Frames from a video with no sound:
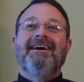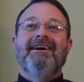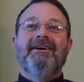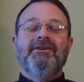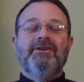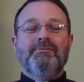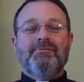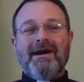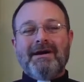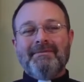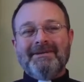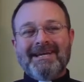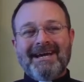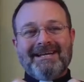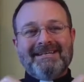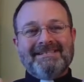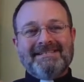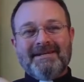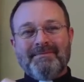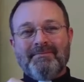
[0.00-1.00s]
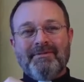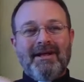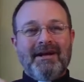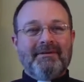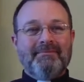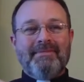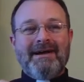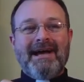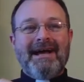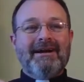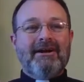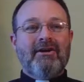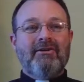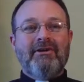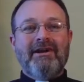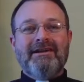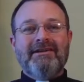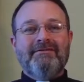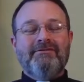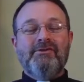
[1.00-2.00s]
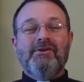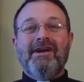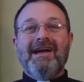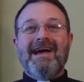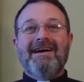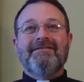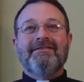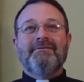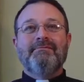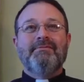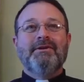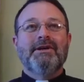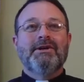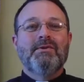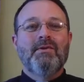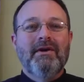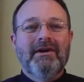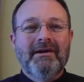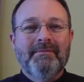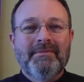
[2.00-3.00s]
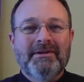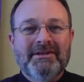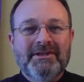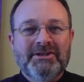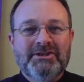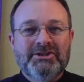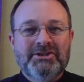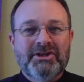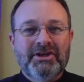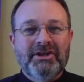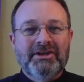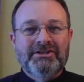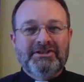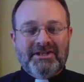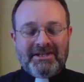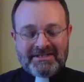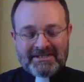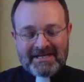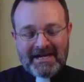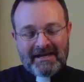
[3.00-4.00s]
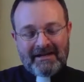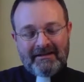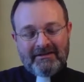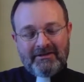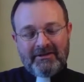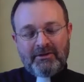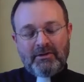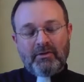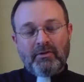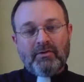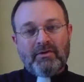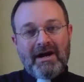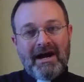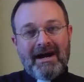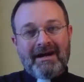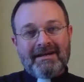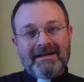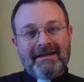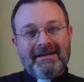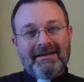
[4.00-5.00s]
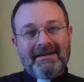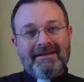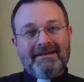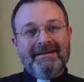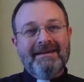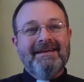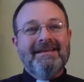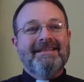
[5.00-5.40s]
You probably got a Ziploc bag already. If you haven't, pick one up at the church. It's got a little rock in it.